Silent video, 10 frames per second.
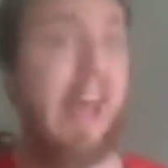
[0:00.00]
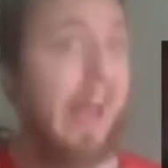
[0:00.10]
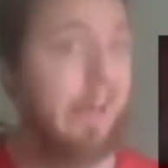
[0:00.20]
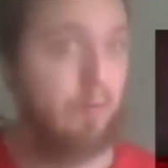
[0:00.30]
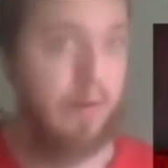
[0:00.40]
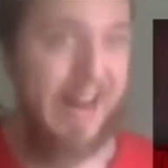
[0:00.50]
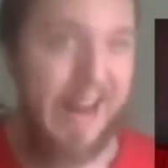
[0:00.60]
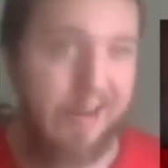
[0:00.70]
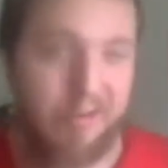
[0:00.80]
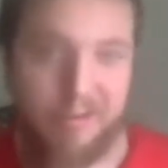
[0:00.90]
Angry
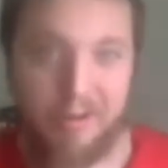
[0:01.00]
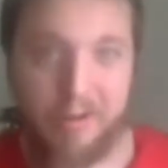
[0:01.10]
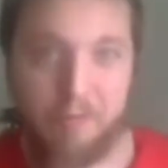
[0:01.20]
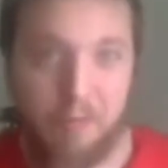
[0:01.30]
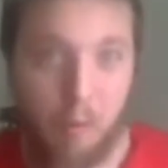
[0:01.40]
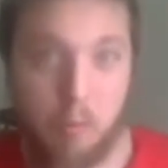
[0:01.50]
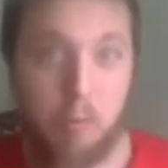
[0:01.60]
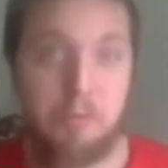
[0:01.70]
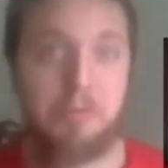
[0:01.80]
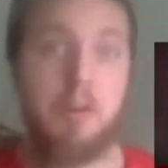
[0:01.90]
Anderson on
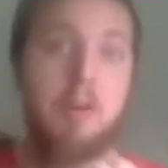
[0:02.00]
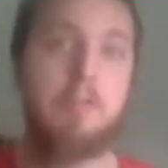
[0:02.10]
vocals,